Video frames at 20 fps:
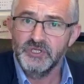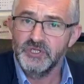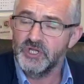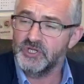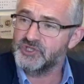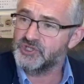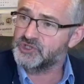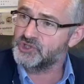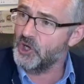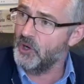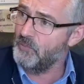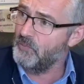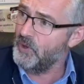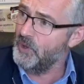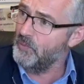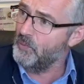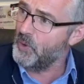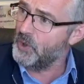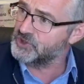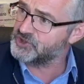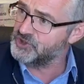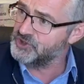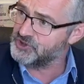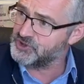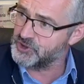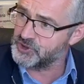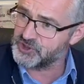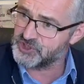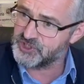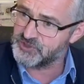Someone wasn't
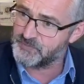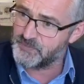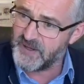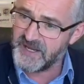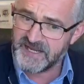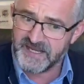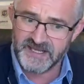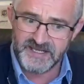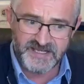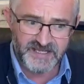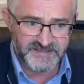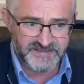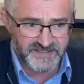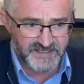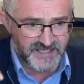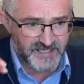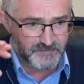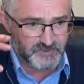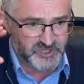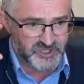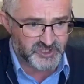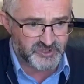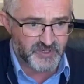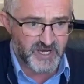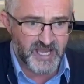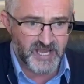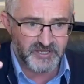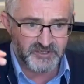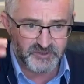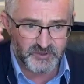just speaking it and he was
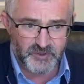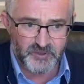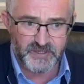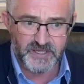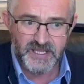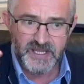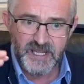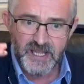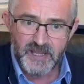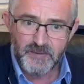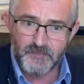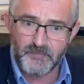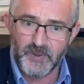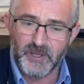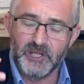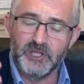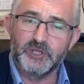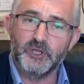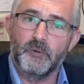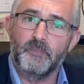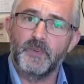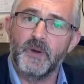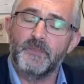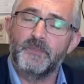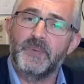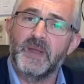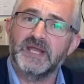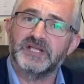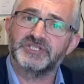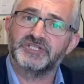trying to build up a
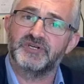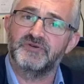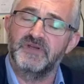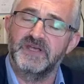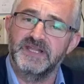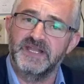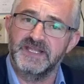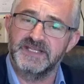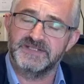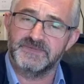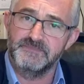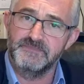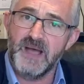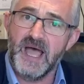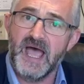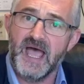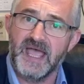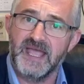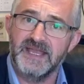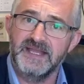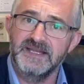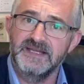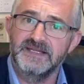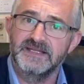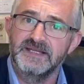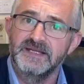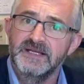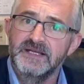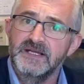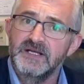picture in his mind.
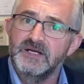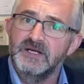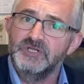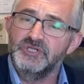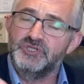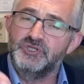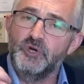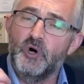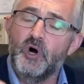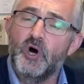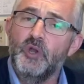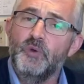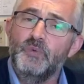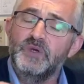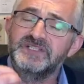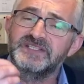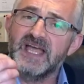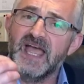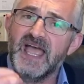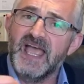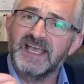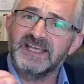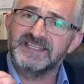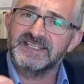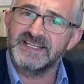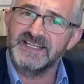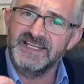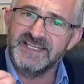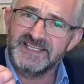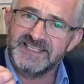John was
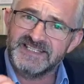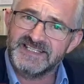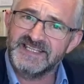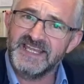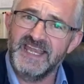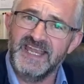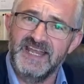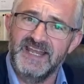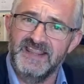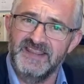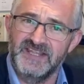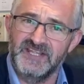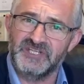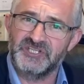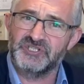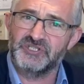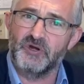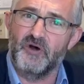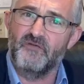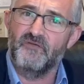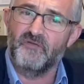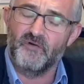actually seeing this stuff